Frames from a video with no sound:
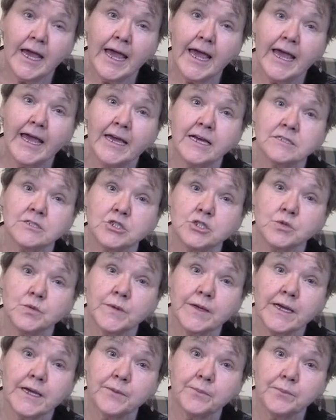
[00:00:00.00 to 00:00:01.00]
As you
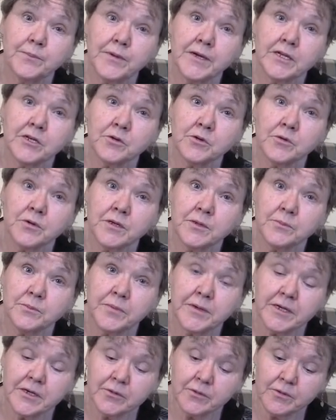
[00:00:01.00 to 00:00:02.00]
get better and
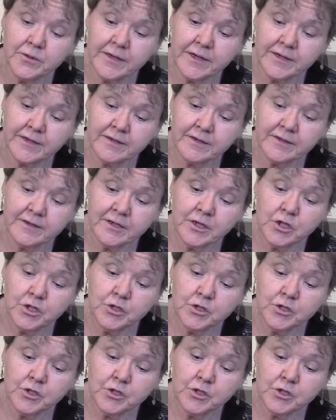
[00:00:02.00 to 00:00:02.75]
better at it,